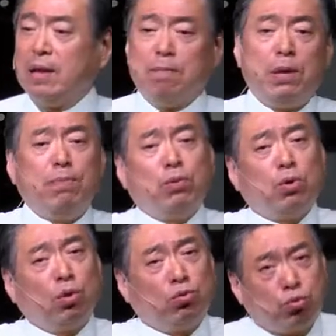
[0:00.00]
People
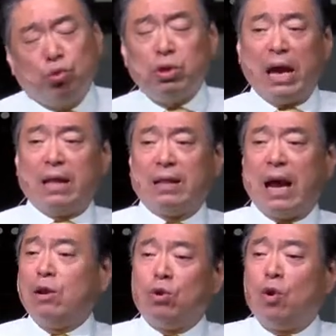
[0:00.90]
don't do that.
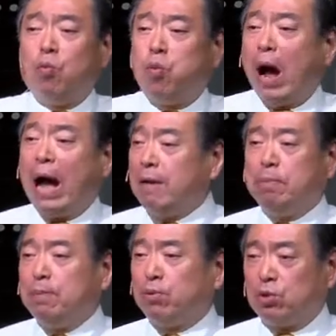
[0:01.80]
I don't know why
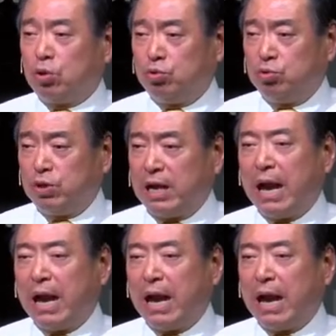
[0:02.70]
people don't do that.